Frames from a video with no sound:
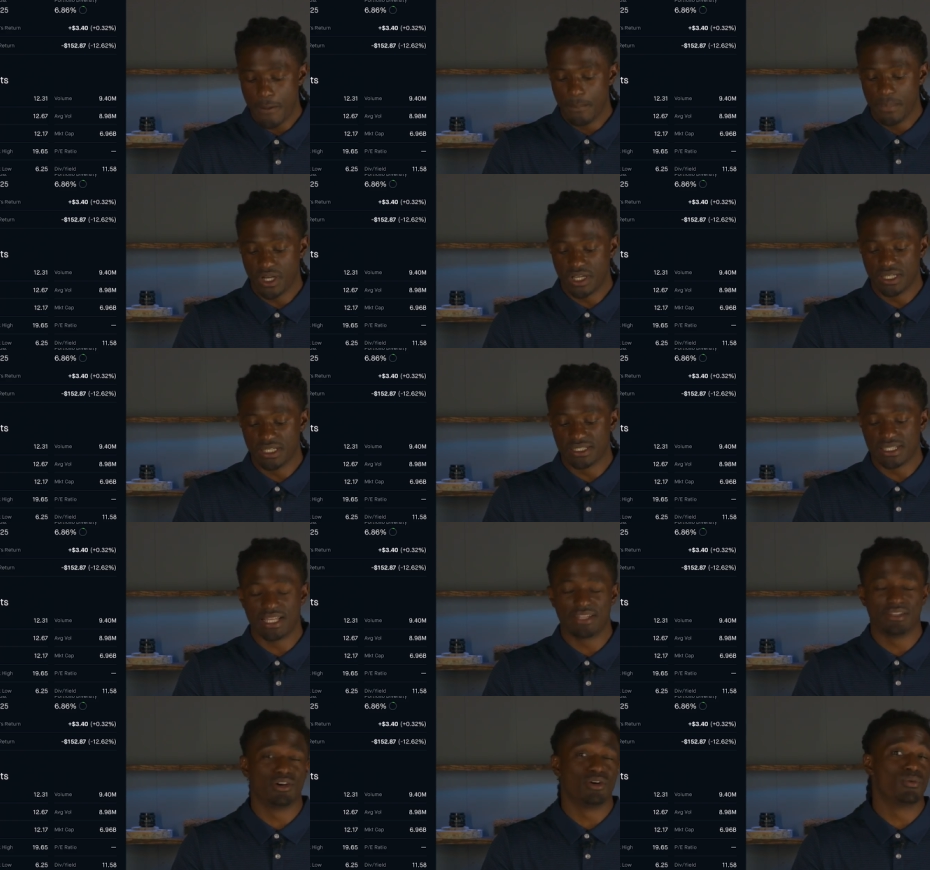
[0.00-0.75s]

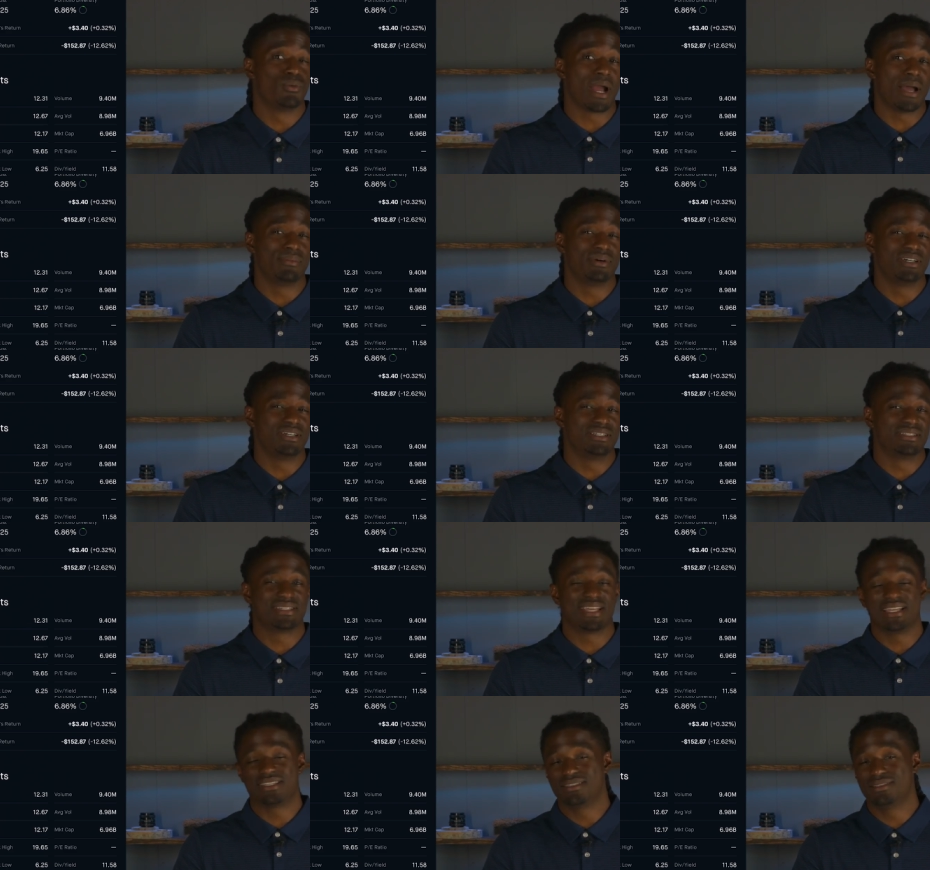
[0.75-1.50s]
Because I know Robinhood
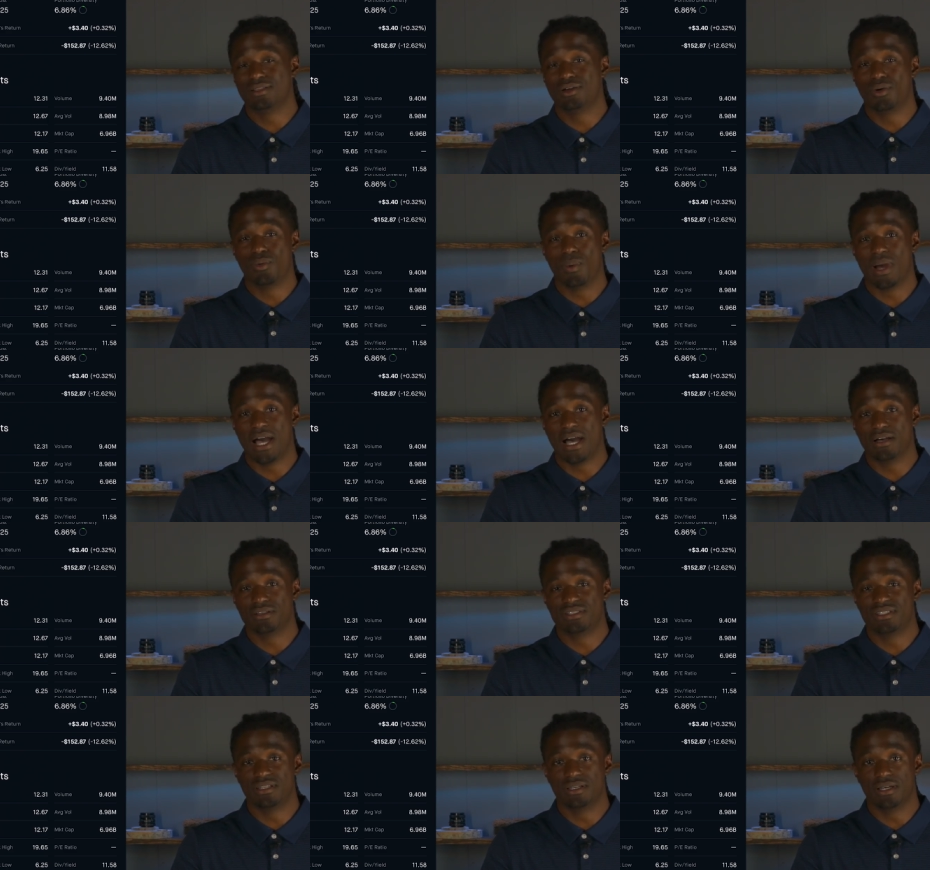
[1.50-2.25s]
takes a little
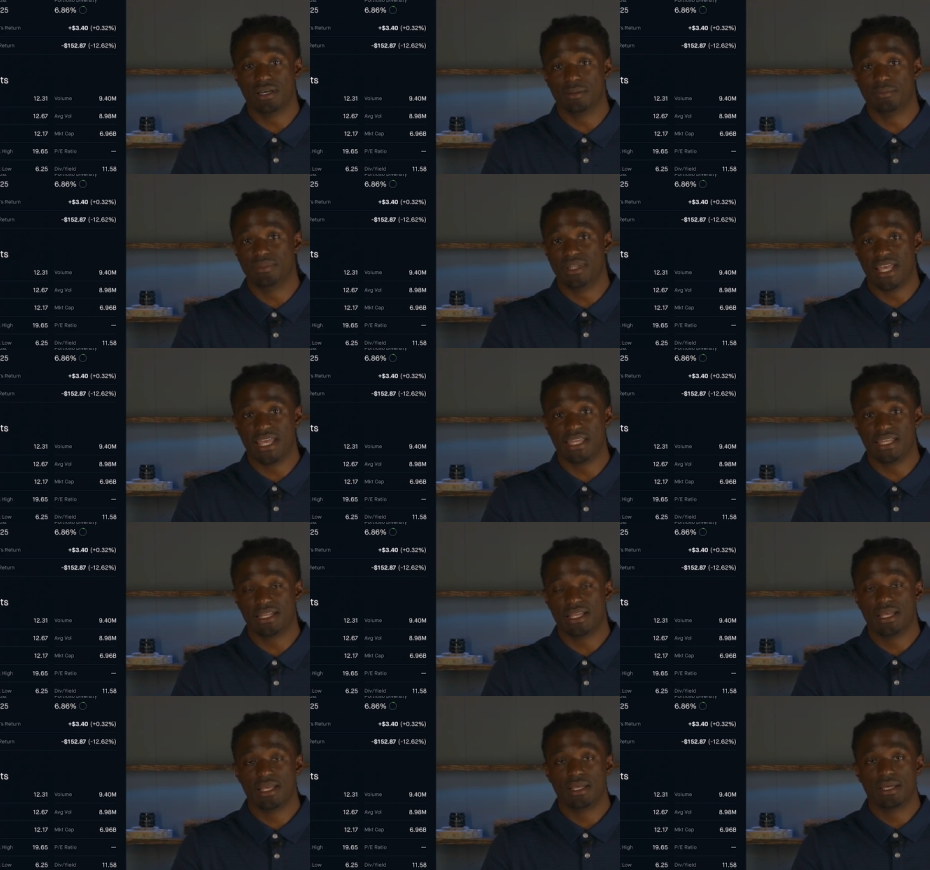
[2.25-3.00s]
while to
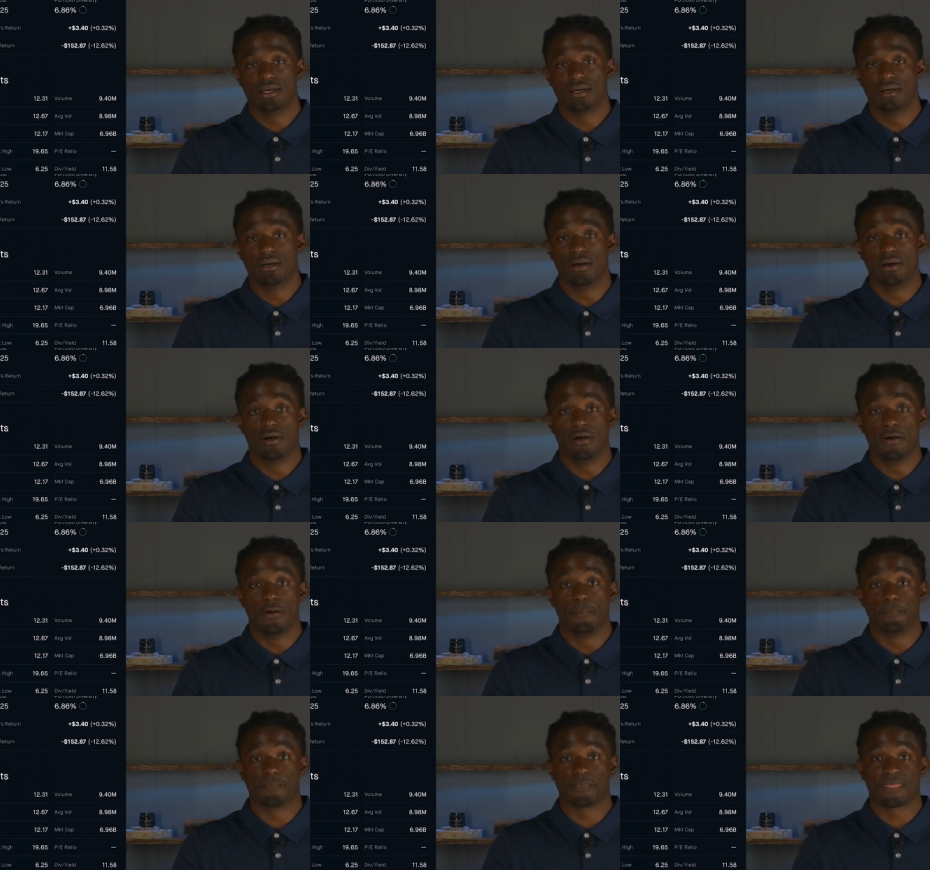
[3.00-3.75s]
update
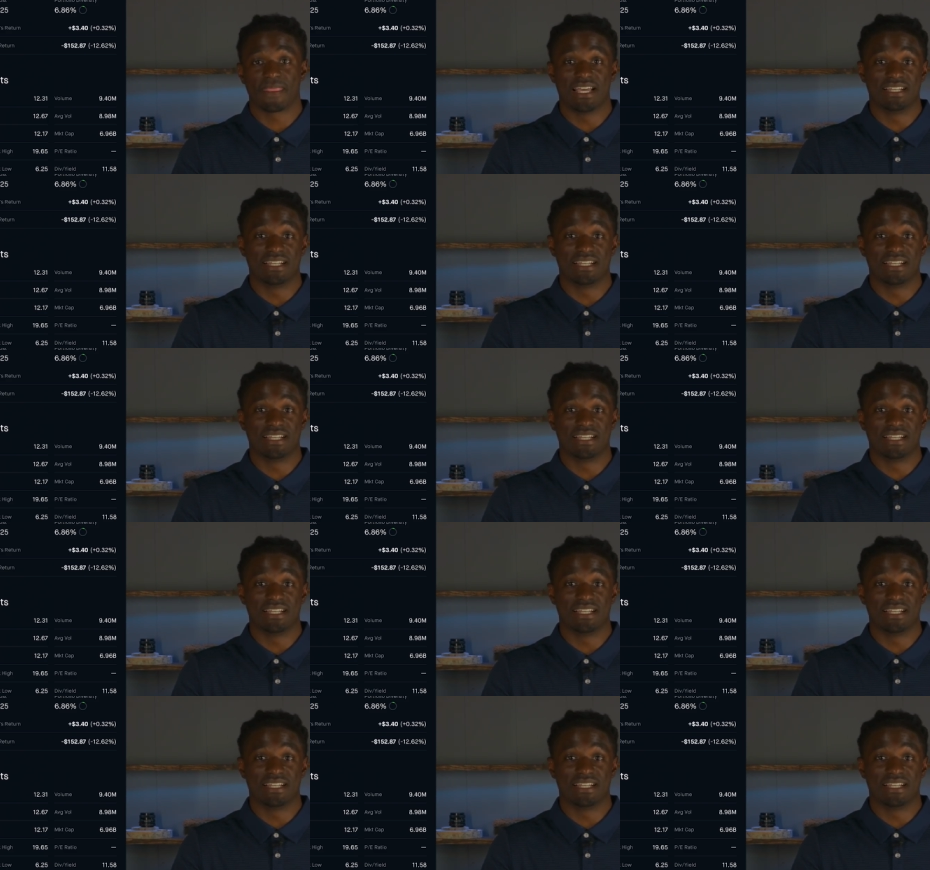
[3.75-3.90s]
um,